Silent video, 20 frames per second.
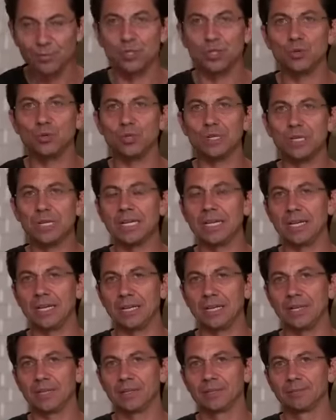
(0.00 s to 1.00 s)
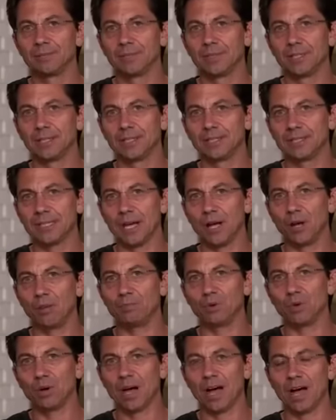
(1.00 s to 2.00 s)
do you need to
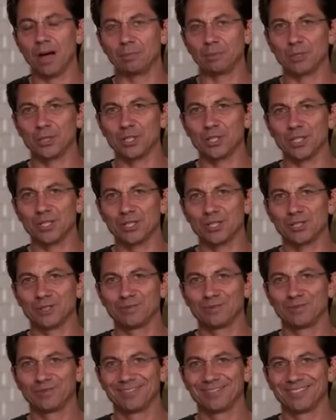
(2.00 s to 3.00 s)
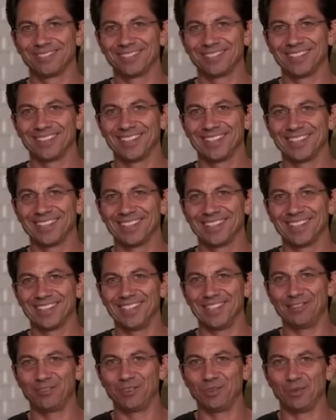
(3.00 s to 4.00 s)
help you accomplish this?
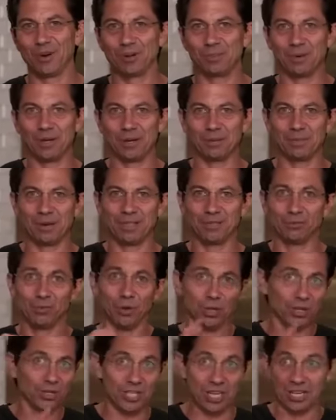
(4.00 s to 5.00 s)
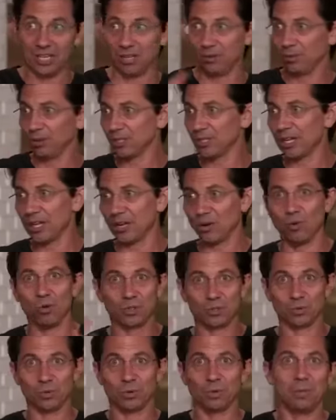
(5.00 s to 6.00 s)
if you want to make money in real estate. Get a real estate
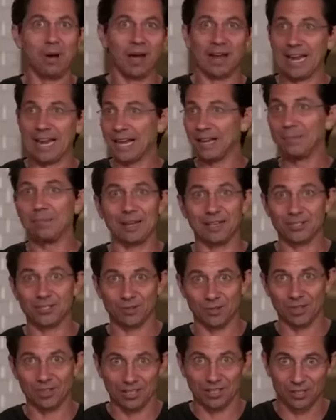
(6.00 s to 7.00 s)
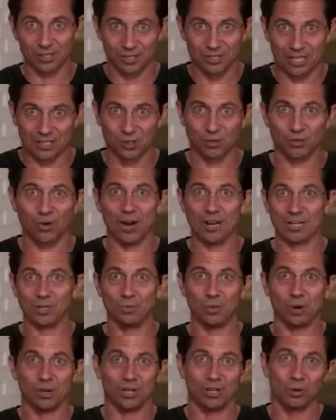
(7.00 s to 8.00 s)
course, one of mine, anybody's, that's, that's great.
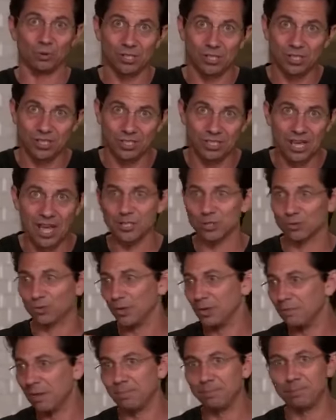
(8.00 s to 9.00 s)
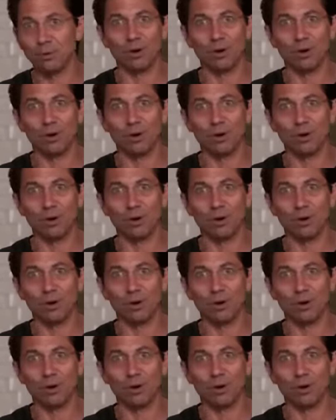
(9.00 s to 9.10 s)
You want to know success, read my